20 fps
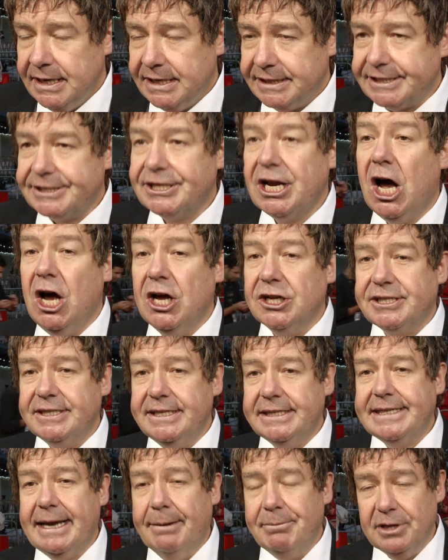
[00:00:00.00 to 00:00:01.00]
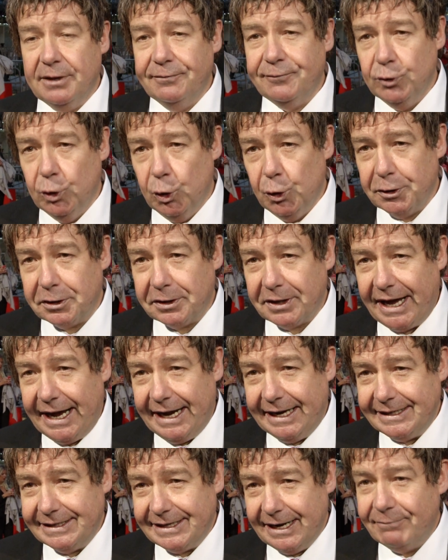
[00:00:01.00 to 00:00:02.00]
Starts December the 4th,
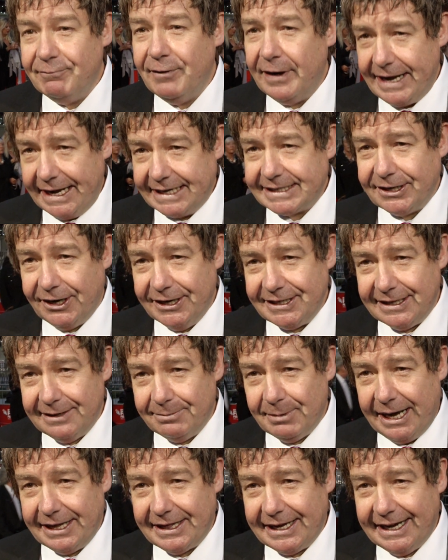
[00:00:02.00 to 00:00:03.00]
and I'm very excited about